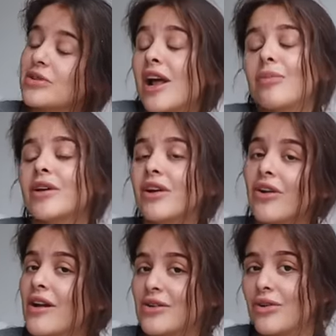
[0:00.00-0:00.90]
And I'm like,
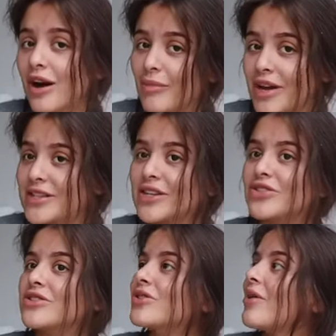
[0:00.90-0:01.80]
okay, you got my
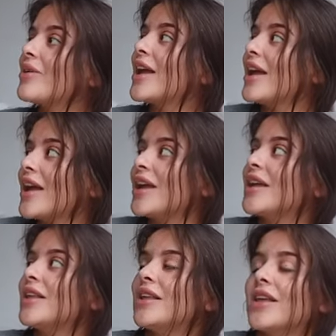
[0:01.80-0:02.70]
attention. So now we
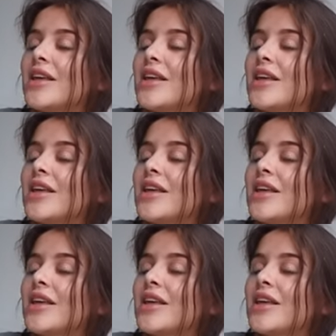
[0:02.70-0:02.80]
hang.